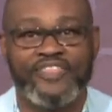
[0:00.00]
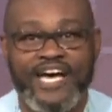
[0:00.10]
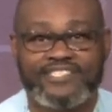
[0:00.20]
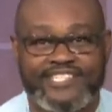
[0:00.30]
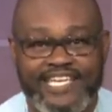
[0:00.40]

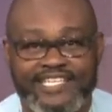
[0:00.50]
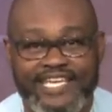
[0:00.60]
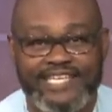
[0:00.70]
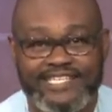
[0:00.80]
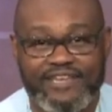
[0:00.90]
the
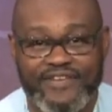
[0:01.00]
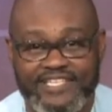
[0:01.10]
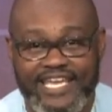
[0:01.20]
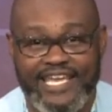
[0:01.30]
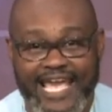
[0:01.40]
CD,
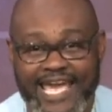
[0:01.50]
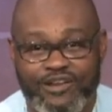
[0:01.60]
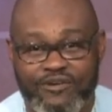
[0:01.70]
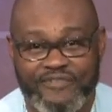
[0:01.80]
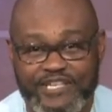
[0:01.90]
DVD, and
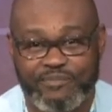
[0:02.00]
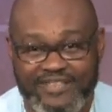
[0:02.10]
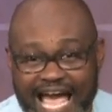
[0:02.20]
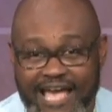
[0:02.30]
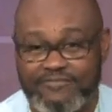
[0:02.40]
on
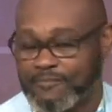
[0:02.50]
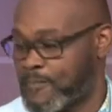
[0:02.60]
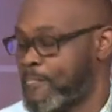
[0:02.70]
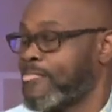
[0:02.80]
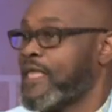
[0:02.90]
Facebook Live.
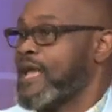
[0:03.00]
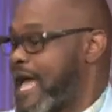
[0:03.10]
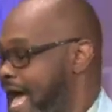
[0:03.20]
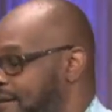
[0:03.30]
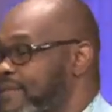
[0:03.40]

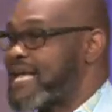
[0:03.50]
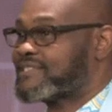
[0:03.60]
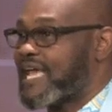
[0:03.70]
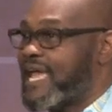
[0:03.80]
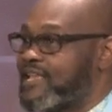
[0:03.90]
I'm not
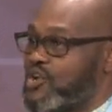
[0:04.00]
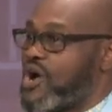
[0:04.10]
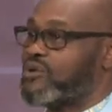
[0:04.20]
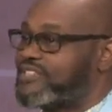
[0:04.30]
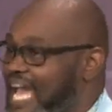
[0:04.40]
saying you're going to